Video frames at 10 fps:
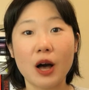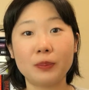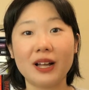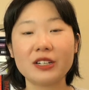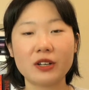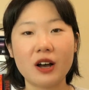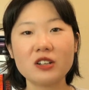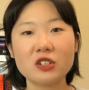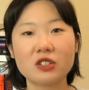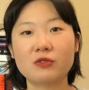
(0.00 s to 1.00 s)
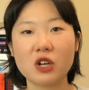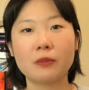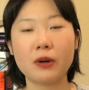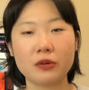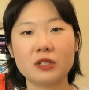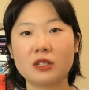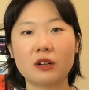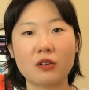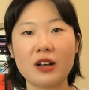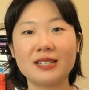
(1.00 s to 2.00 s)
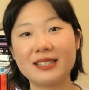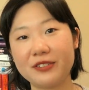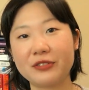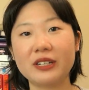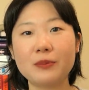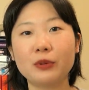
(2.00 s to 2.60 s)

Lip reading: Apply to hundreds of job posts across different